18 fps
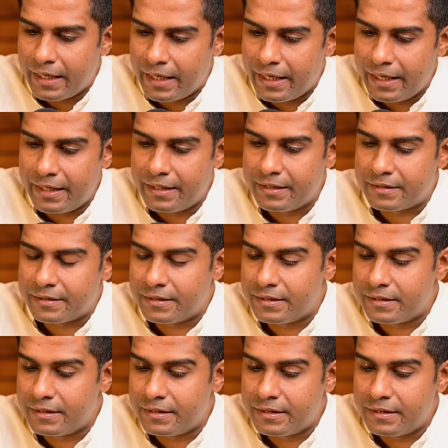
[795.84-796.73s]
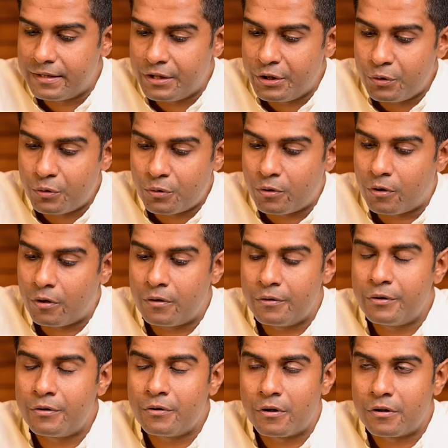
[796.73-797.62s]
And you
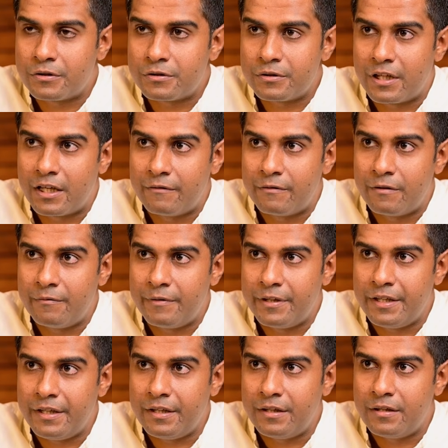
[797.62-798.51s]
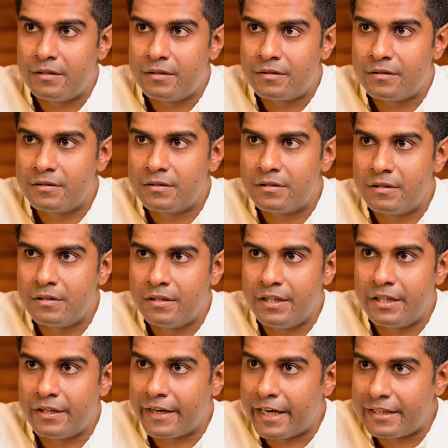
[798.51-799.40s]
could also have a very
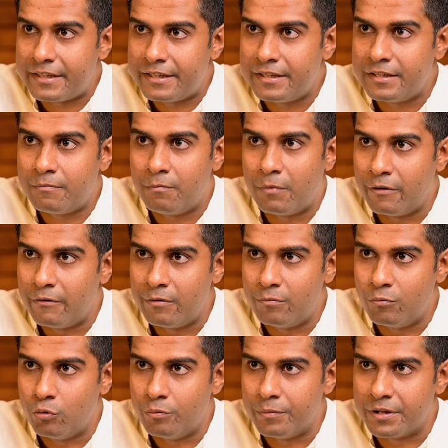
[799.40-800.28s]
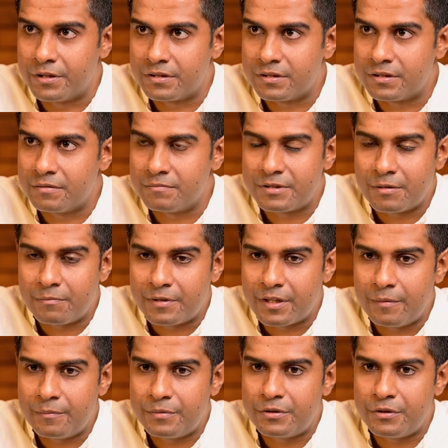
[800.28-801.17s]
erratic bowel movements.
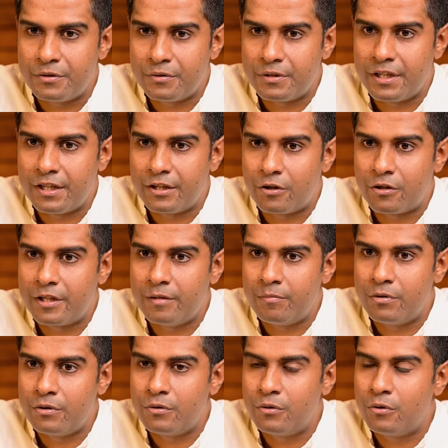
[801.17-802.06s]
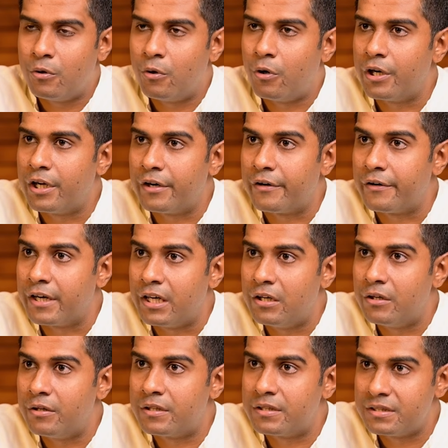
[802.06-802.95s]
Sometimes, they are not able to go on a
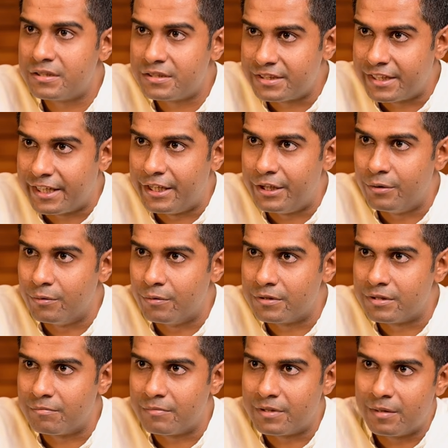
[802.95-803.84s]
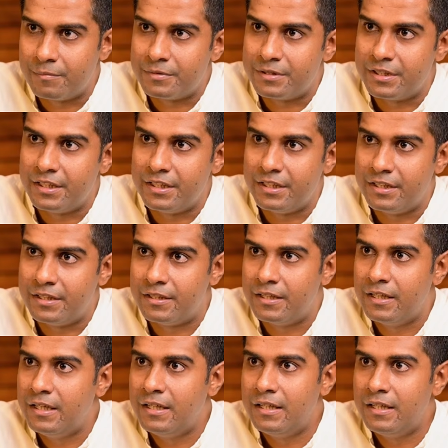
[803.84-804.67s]
regular schedule. Sometimes they need